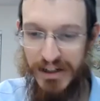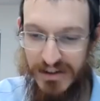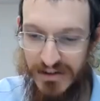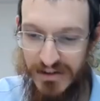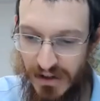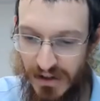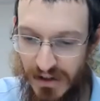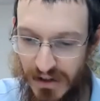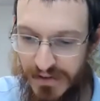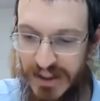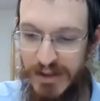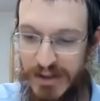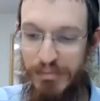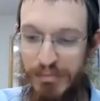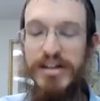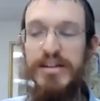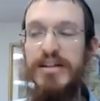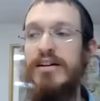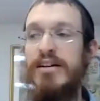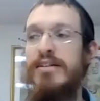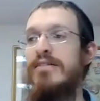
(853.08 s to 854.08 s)
and so I have to
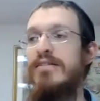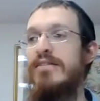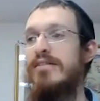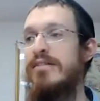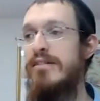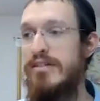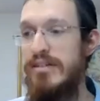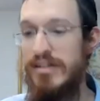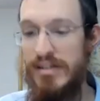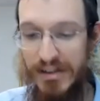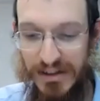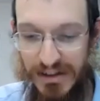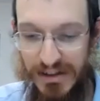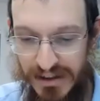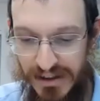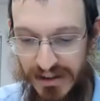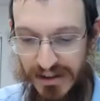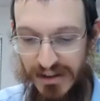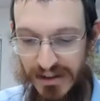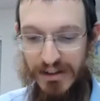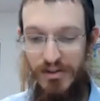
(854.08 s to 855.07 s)
explain that.
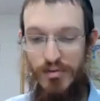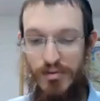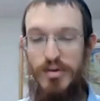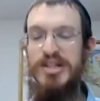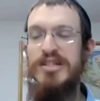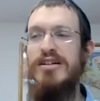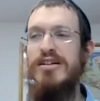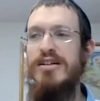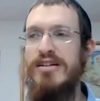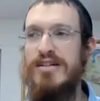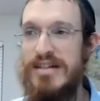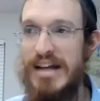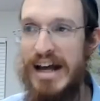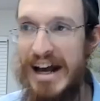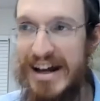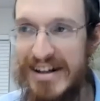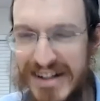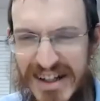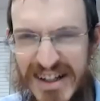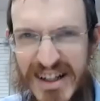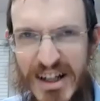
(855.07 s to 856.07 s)
And the reason is,
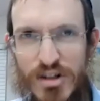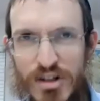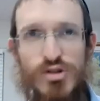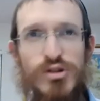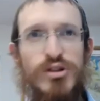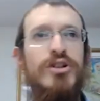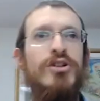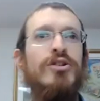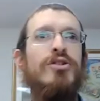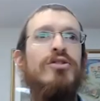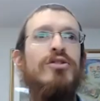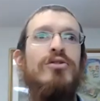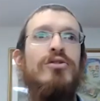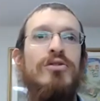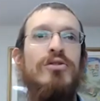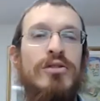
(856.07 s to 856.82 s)
as I said earlier,